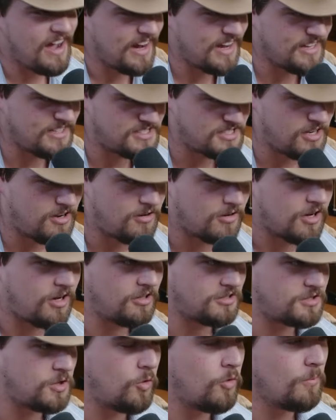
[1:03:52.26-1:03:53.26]
I got a song
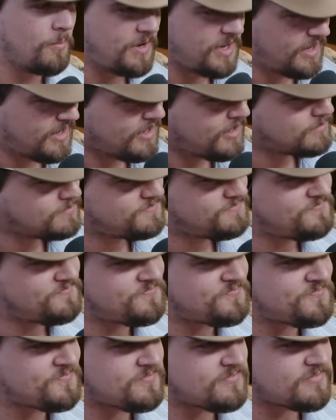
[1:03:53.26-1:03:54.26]
called Tore Me Up.
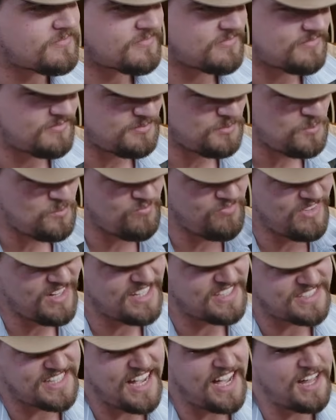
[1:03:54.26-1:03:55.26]

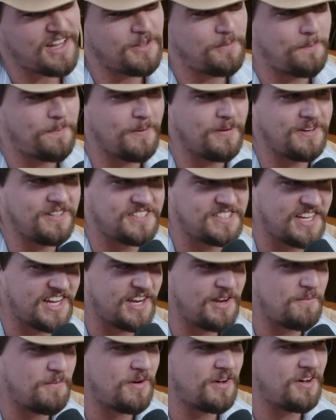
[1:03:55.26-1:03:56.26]
That's got the pretty
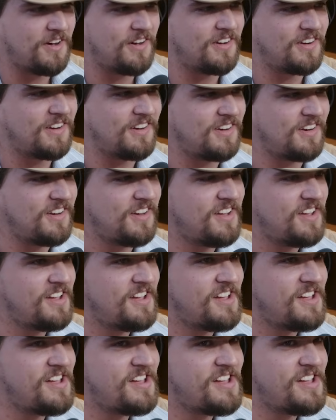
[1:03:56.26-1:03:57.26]
same
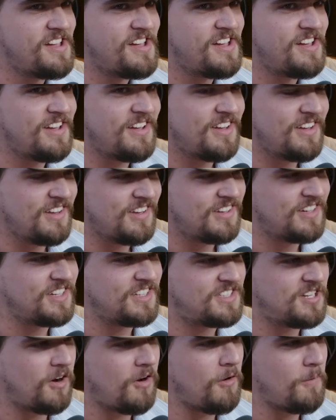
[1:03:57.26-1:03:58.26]

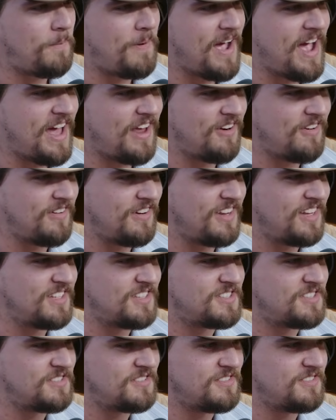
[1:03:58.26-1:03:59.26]
guitar pattern
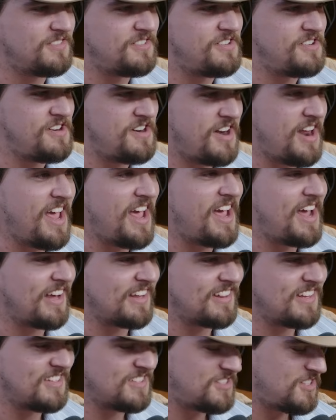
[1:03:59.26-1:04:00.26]
as
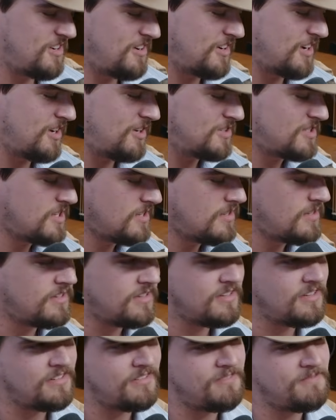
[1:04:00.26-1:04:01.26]
Neck. That song goes,
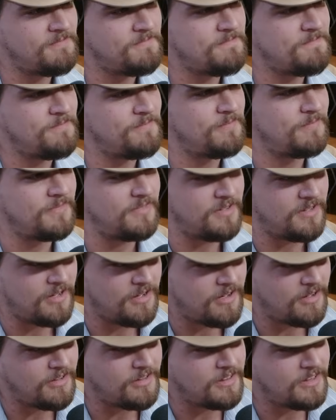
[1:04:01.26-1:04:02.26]

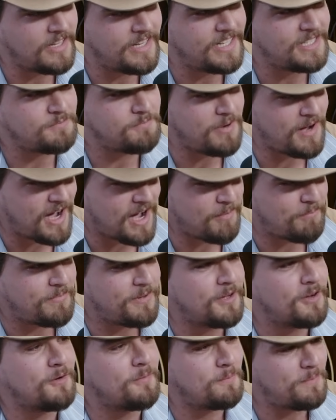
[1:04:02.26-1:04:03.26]
all ladies pop
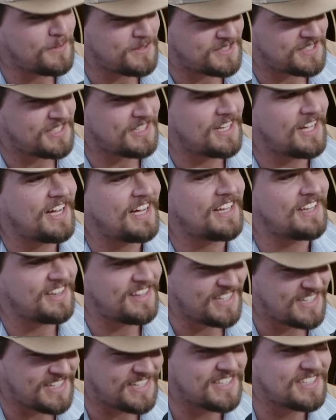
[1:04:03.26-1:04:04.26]
your pussy like
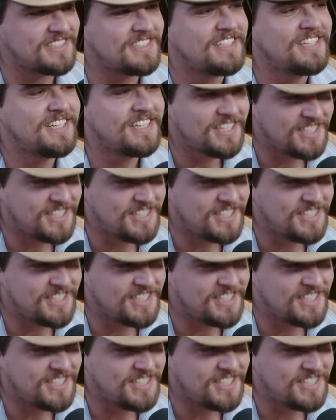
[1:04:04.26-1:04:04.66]
this.